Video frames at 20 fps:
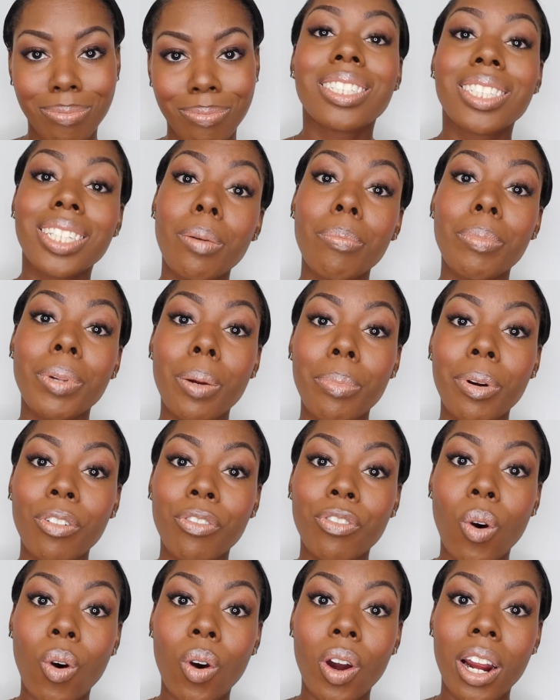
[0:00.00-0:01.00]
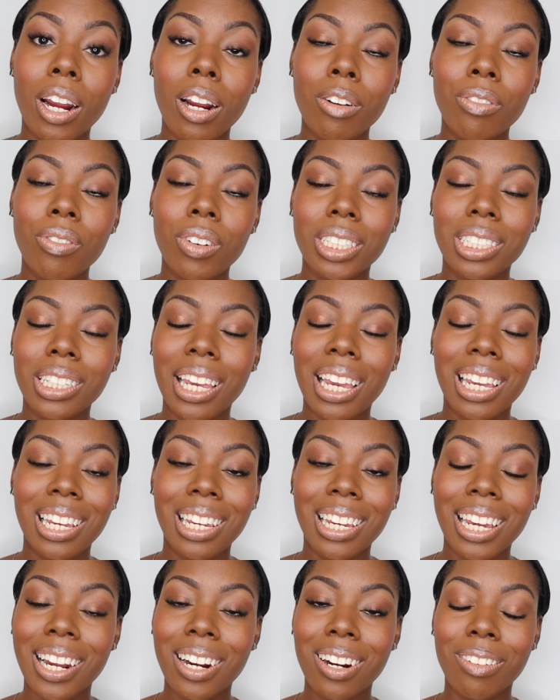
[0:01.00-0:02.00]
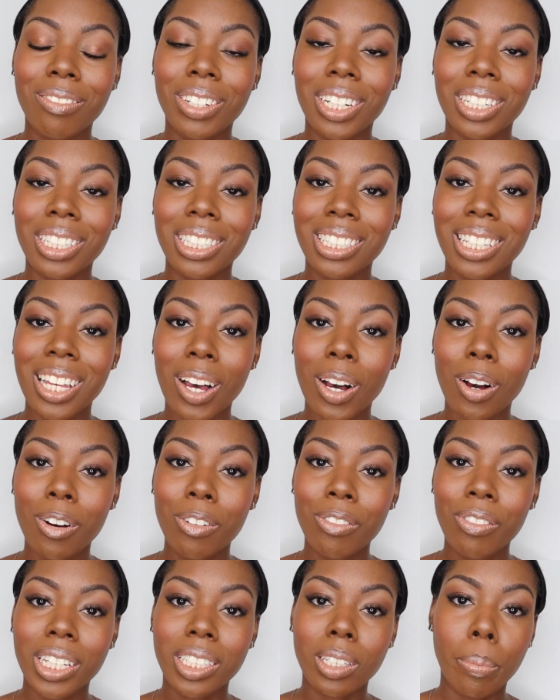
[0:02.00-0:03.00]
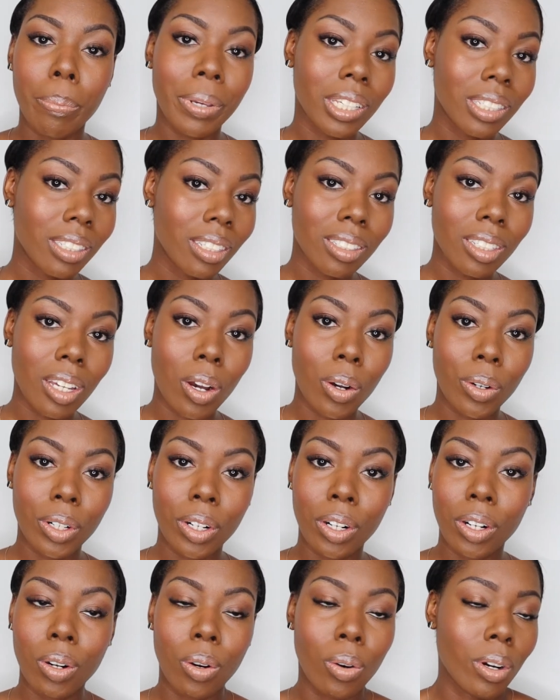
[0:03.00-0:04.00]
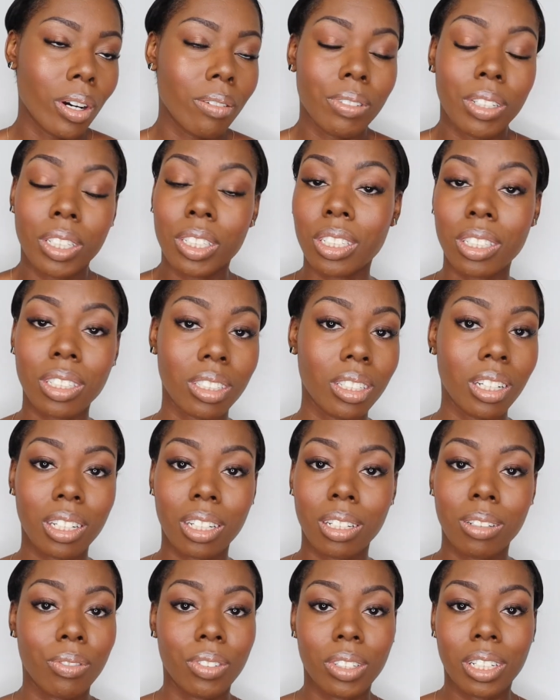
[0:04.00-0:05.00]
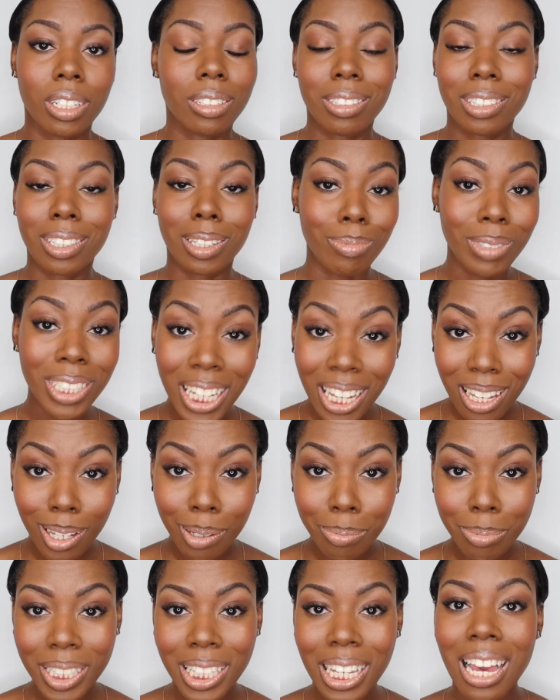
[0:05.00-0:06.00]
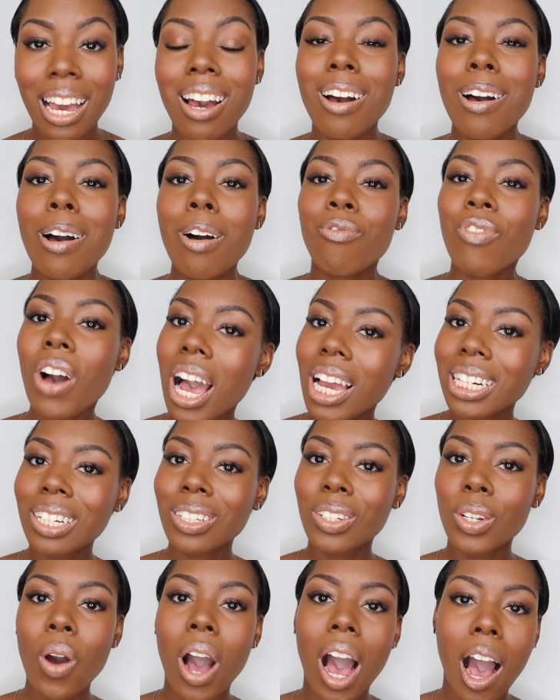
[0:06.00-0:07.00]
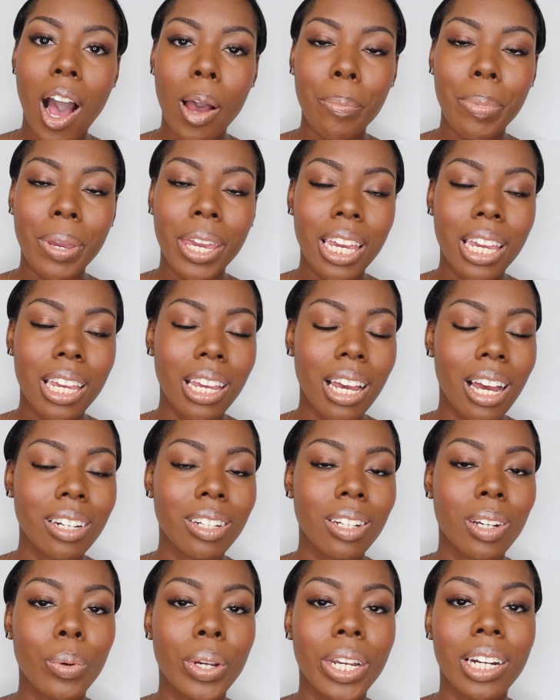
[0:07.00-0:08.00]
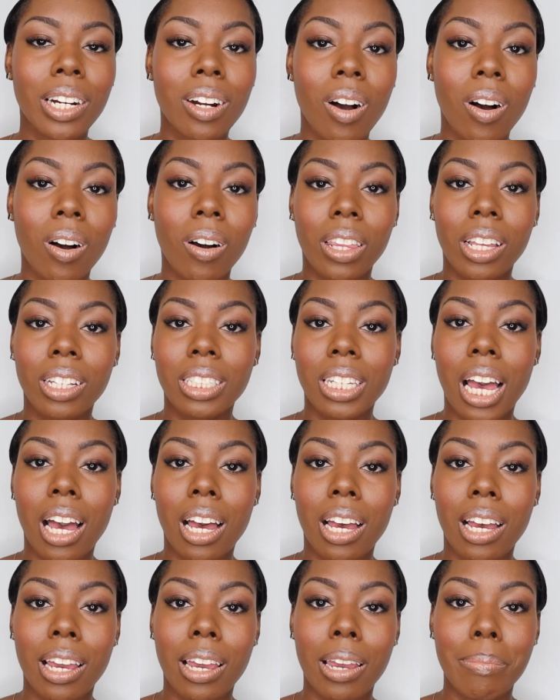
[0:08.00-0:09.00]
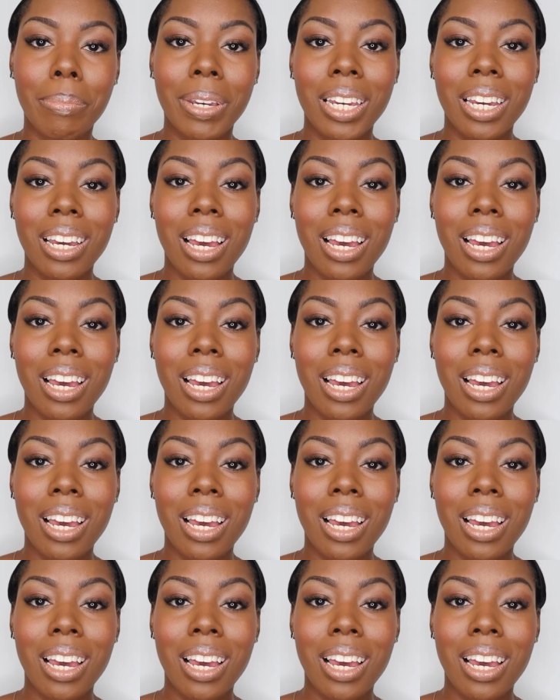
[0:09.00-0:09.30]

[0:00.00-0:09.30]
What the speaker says: Tip number 4 for taking care of yourself as a business owner, or if you're just looking for some tips, find a new hobby. I know we hear all the time.